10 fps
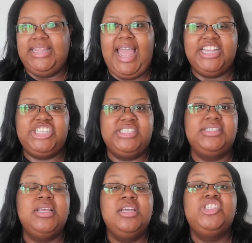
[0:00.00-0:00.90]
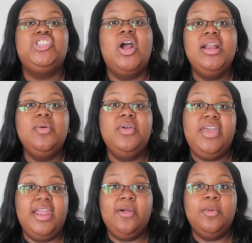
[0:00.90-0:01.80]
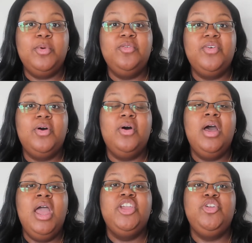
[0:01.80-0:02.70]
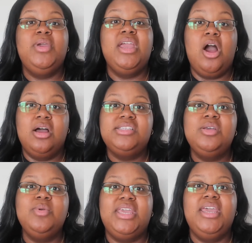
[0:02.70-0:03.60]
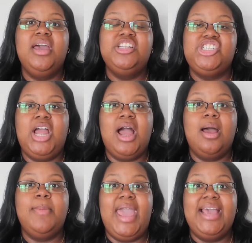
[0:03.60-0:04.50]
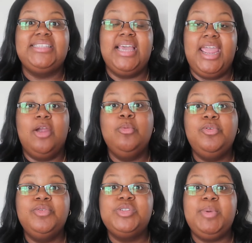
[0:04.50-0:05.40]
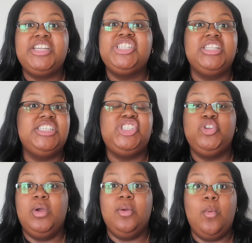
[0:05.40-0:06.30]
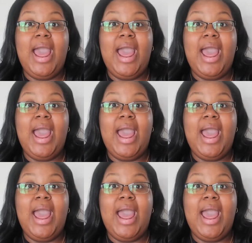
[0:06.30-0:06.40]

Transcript: lashes. Starting with hair removal, you can also get a job as a hair removal specialist doing